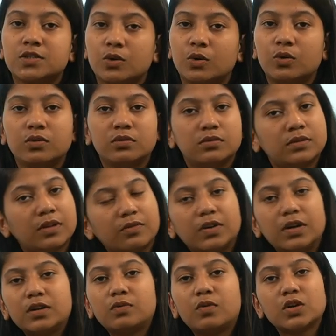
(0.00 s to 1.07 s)
so the
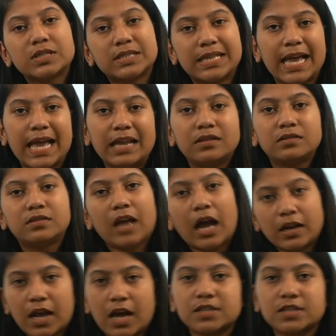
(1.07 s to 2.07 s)
work was there uh,